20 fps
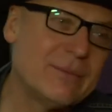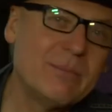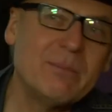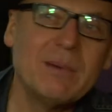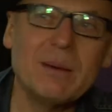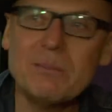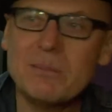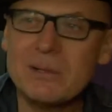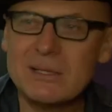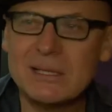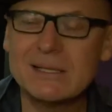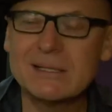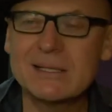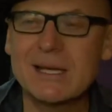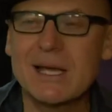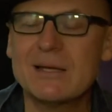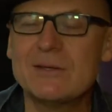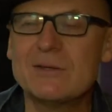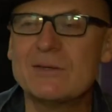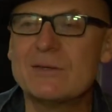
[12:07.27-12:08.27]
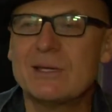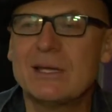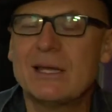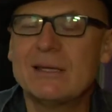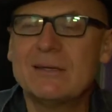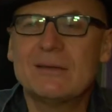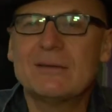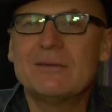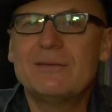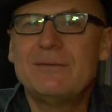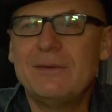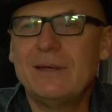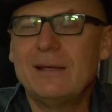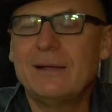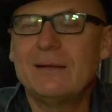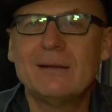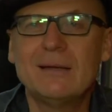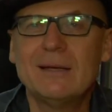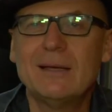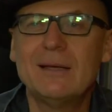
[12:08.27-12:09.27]
remember that country, and I don't
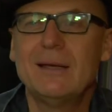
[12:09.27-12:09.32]
feel